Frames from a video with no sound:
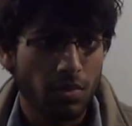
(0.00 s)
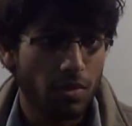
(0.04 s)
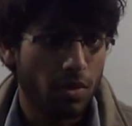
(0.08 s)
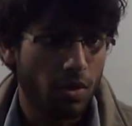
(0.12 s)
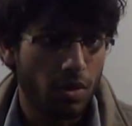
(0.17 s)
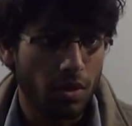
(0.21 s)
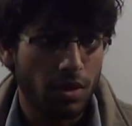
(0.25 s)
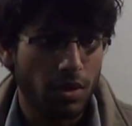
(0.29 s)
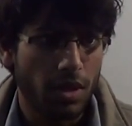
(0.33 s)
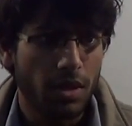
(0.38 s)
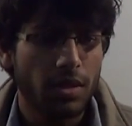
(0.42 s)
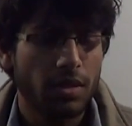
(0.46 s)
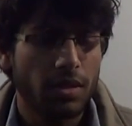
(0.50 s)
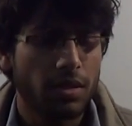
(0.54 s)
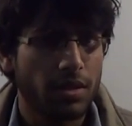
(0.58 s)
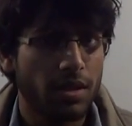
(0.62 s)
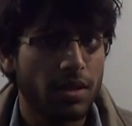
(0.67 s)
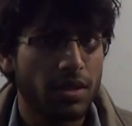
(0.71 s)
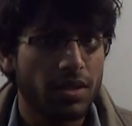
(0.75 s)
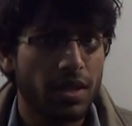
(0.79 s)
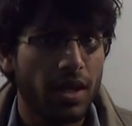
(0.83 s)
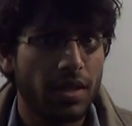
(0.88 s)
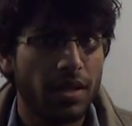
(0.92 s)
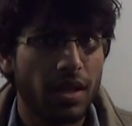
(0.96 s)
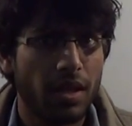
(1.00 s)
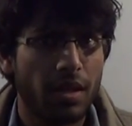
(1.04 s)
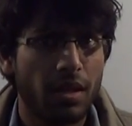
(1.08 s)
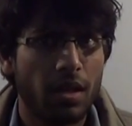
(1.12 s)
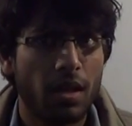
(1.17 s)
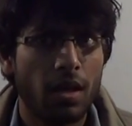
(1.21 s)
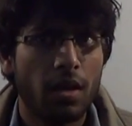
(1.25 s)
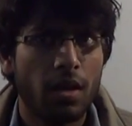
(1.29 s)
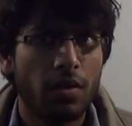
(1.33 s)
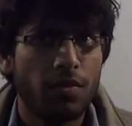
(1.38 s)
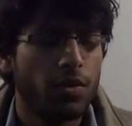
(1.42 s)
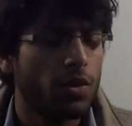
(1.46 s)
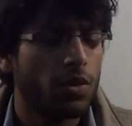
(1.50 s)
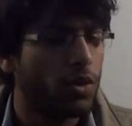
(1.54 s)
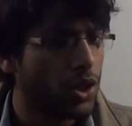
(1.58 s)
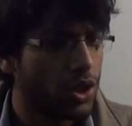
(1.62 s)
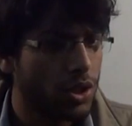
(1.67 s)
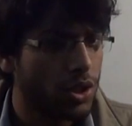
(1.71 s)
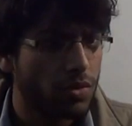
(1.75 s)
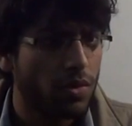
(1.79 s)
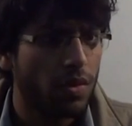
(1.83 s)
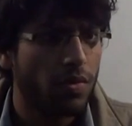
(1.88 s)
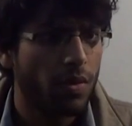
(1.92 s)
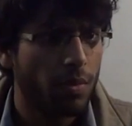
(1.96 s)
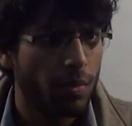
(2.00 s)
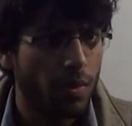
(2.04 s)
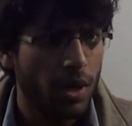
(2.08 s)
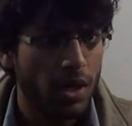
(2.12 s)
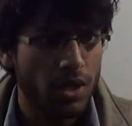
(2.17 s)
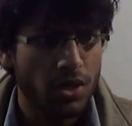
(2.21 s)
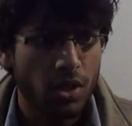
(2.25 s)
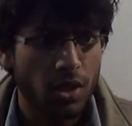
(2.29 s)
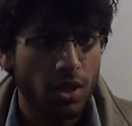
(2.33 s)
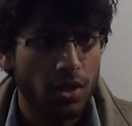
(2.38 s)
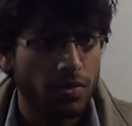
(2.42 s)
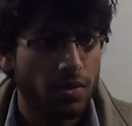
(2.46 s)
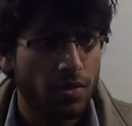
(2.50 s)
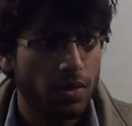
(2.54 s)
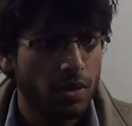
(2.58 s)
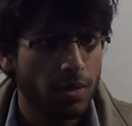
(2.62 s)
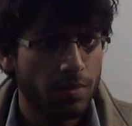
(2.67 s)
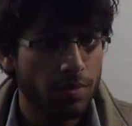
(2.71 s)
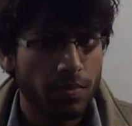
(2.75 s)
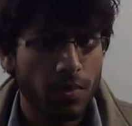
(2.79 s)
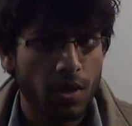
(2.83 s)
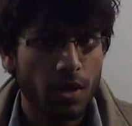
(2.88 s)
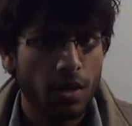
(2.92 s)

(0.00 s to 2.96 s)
all that things. And then few questions were from mass transfer,